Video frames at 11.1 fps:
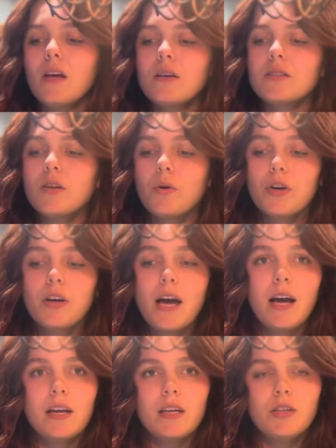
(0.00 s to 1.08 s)
So you're gonna
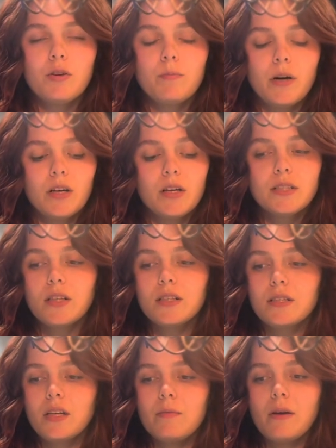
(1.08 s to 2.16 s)
add in your butter. So this
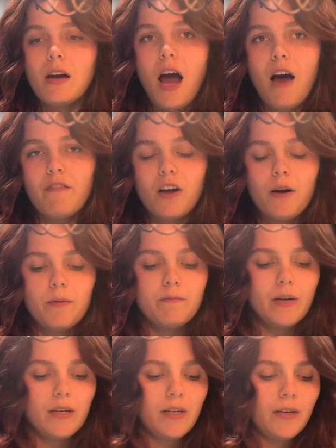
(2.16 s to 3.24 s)
is gonna be a half a cup of
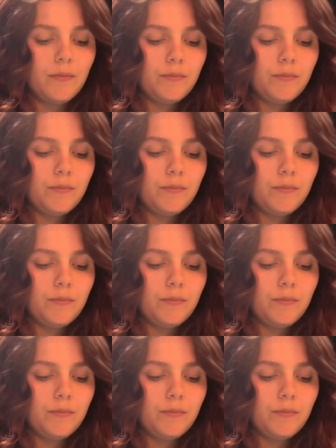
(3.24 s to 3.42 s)
butter.